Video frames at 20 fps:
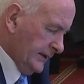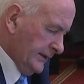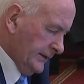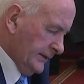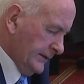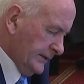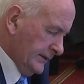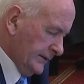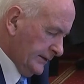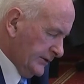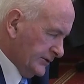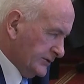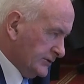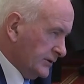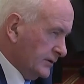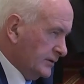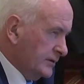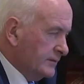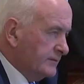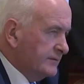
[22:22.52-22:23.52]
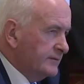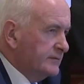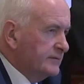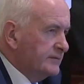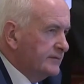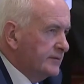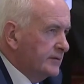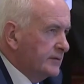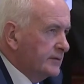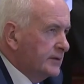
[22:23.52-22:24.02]
uh, additional
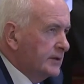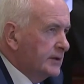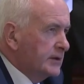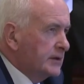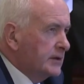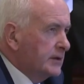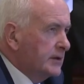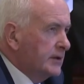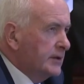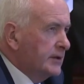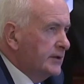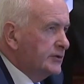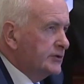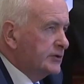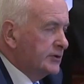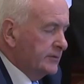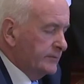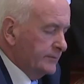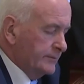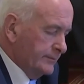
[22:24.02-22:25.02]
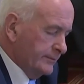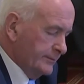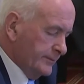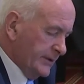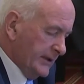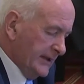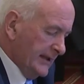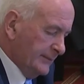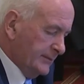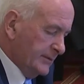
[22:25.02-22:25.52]
funding allowance or
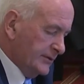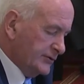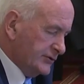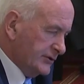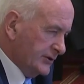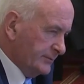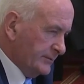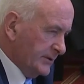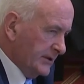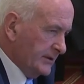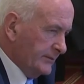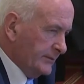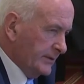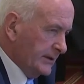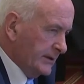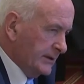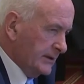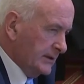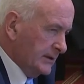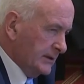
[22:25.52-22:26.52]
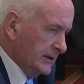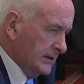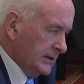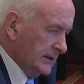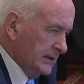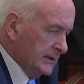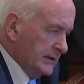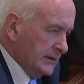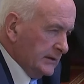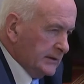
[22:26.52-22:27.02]
payments that may be
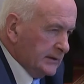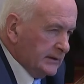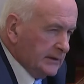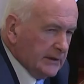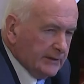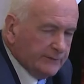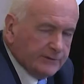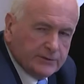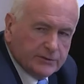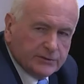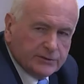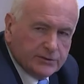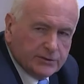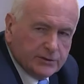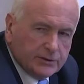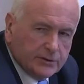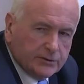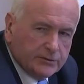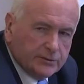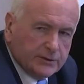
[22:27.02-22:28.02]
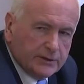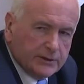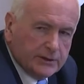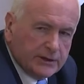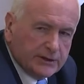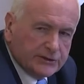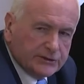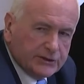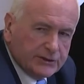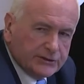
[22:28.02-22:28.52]
given to
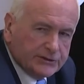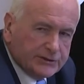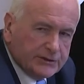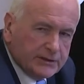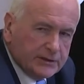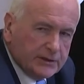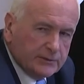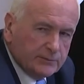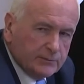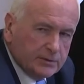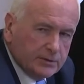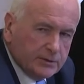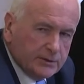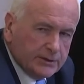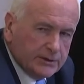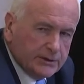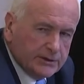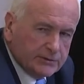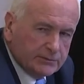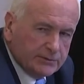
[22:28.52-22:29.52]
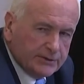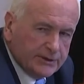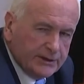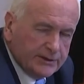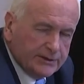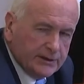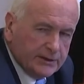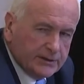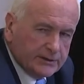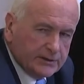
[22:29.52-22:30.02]
existing employees
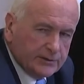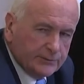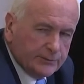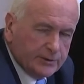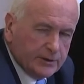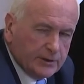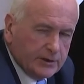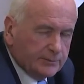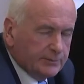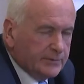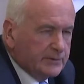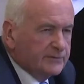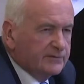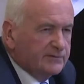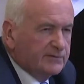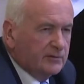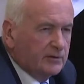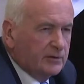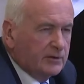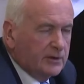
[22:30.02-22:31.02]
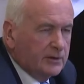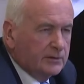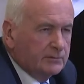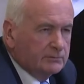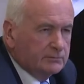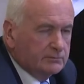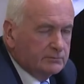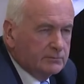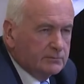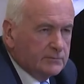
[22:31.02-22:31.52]
within that department for
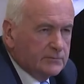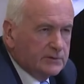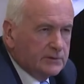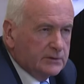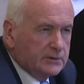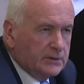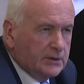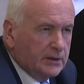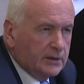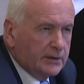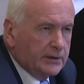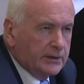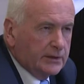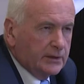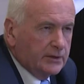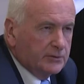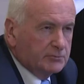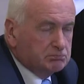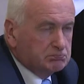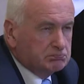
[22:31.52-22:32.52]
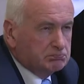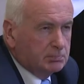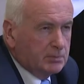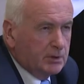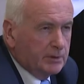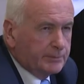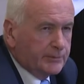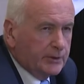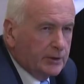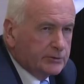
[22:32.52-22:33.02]
carrying out
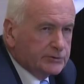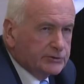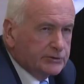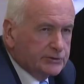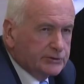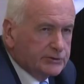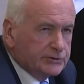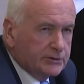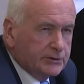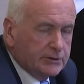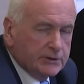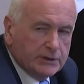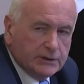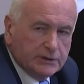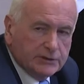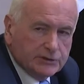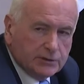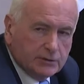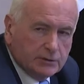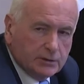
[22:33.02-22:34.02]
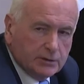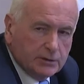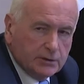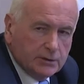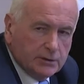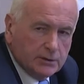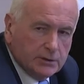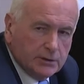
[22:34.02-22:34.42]
obnoxious duties or